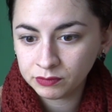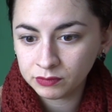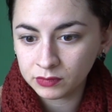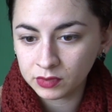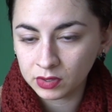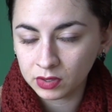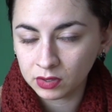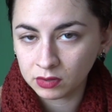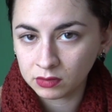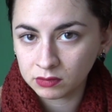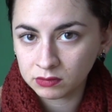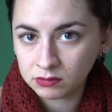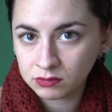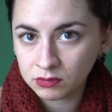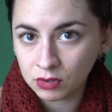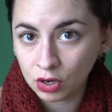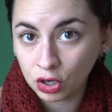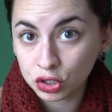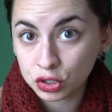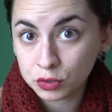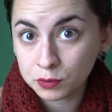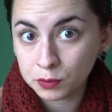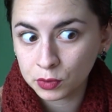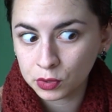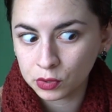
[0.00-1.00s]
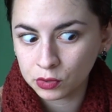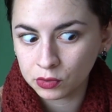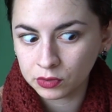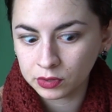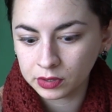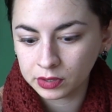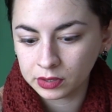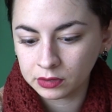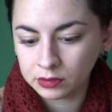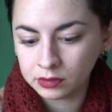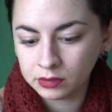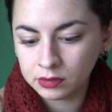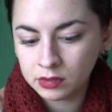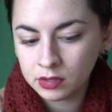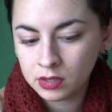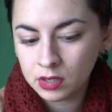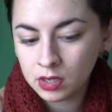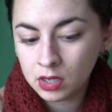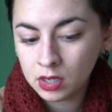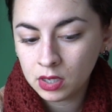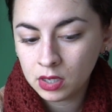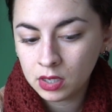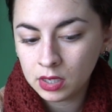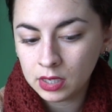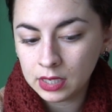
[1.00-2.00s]
in our entrepreneurial
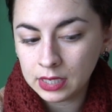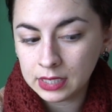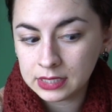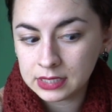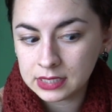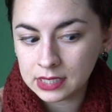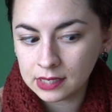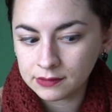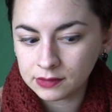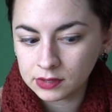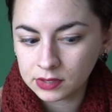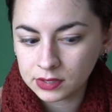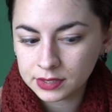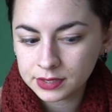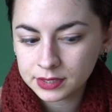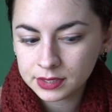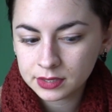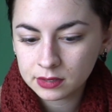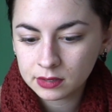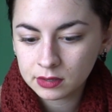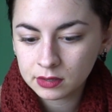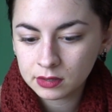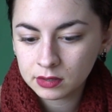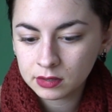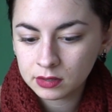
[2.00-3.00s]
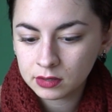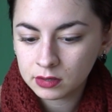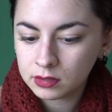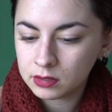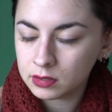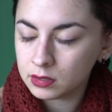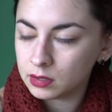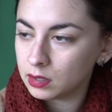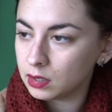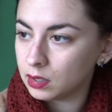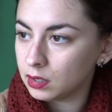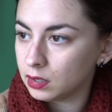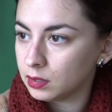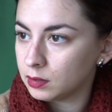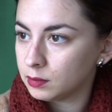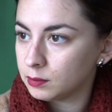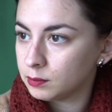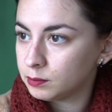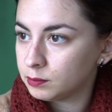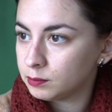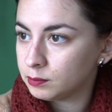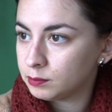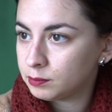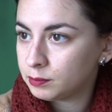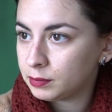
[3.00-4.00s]
endeavors.
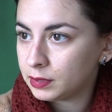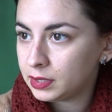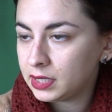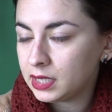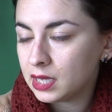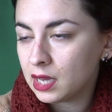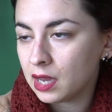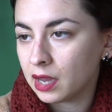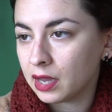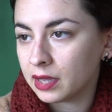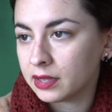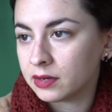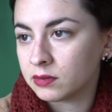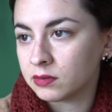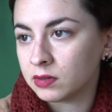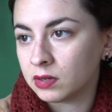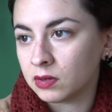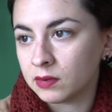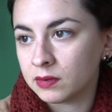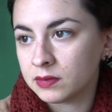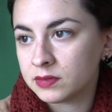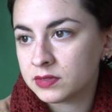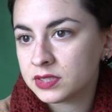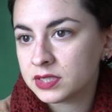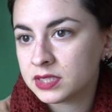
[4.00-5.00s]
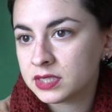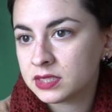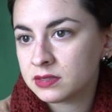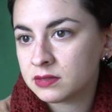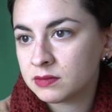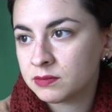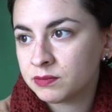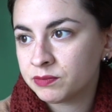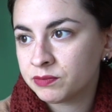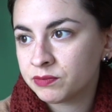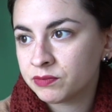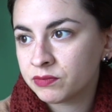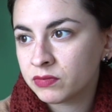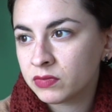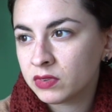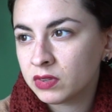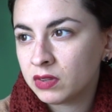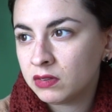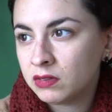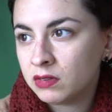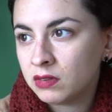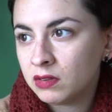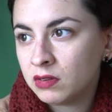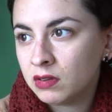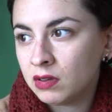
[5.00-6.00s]
But yeah, I don't know,
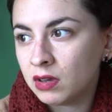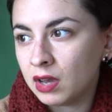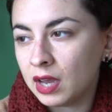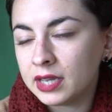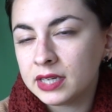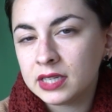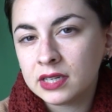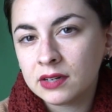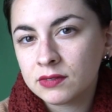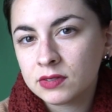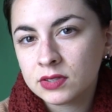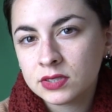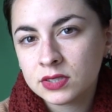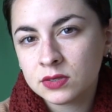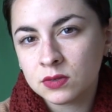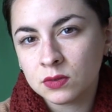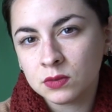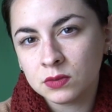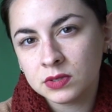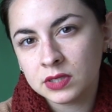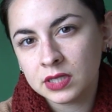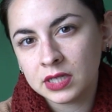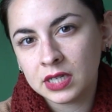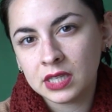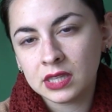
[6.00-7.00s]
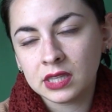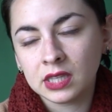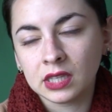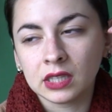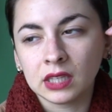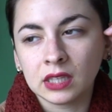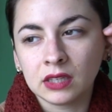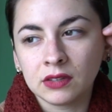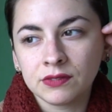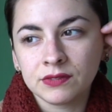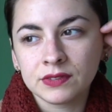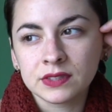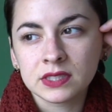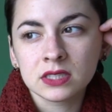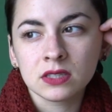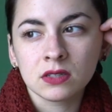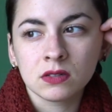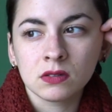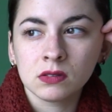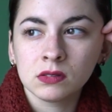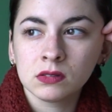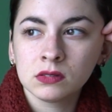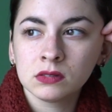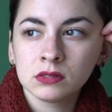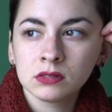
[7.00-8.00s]
I never sold anything like
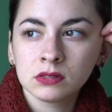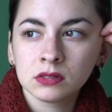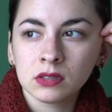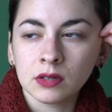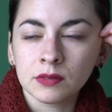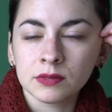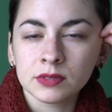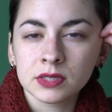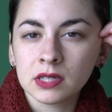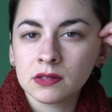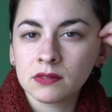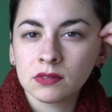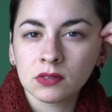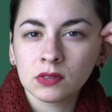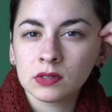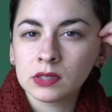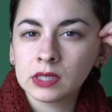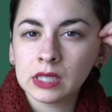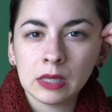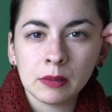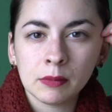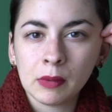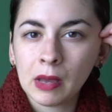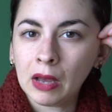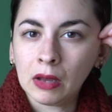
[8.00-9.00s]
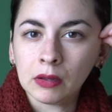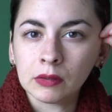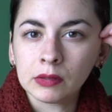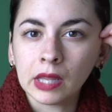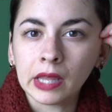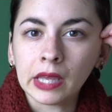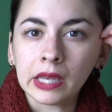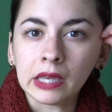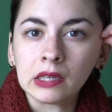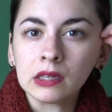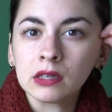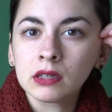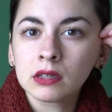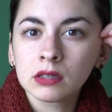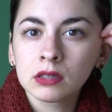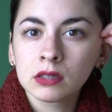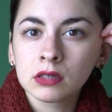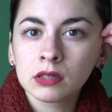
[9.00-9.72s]
physical. I was never really about like